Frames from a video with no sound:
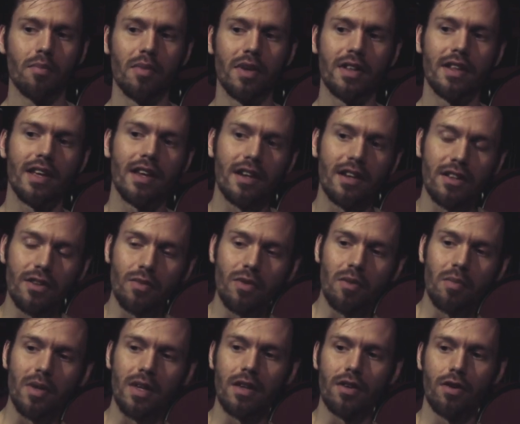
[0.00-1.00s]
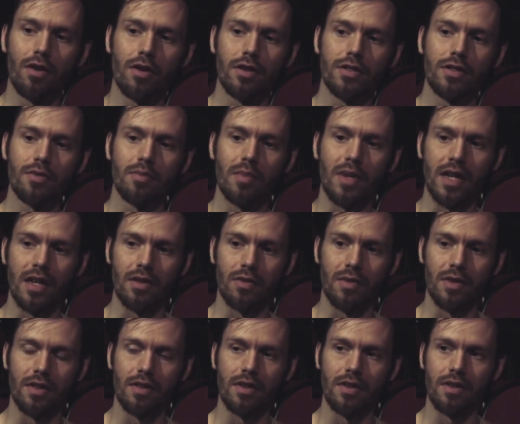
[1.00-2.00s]
But then it will be also made
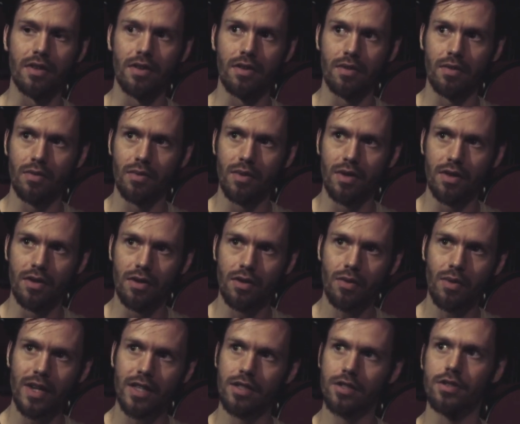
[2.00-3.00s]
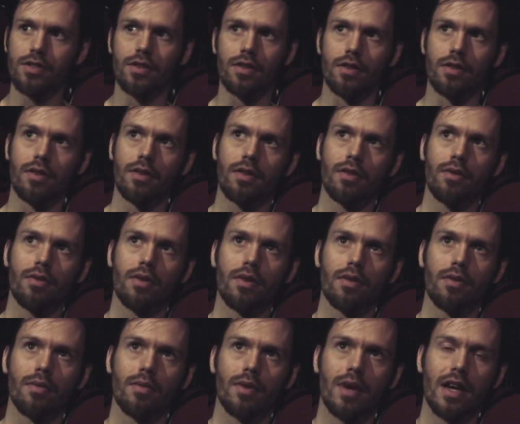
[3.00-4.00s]
with a, with a question, uh,
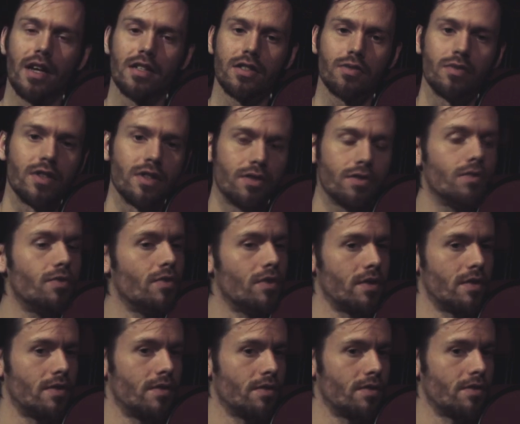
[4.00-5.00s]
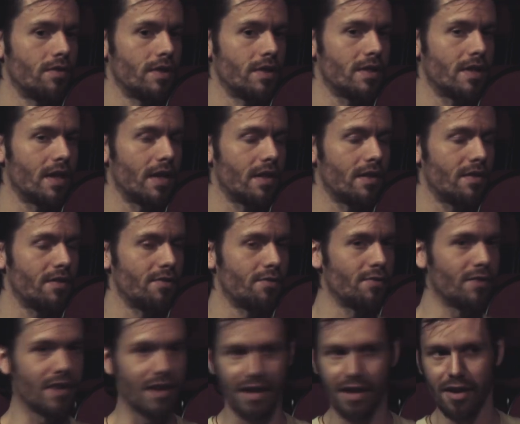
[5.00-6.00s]
as we do it, you know, is that
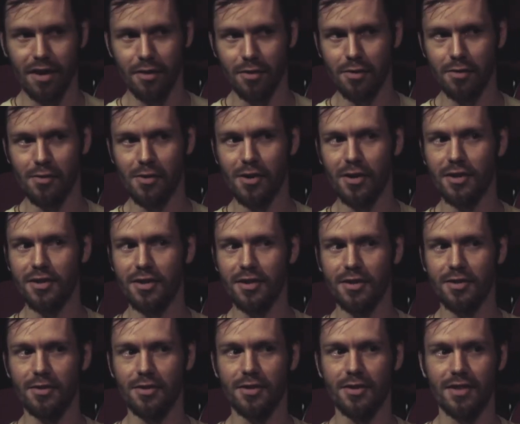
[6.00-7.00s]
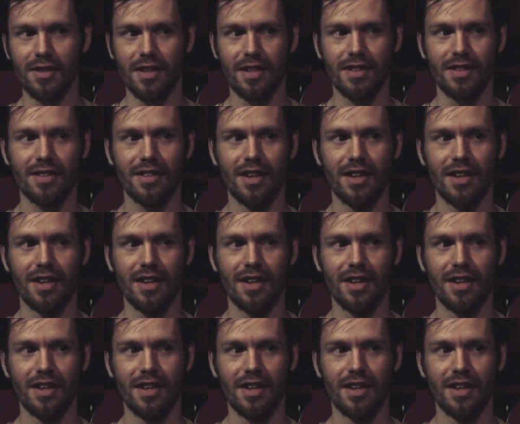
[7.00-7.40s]
really how you want it, or is that,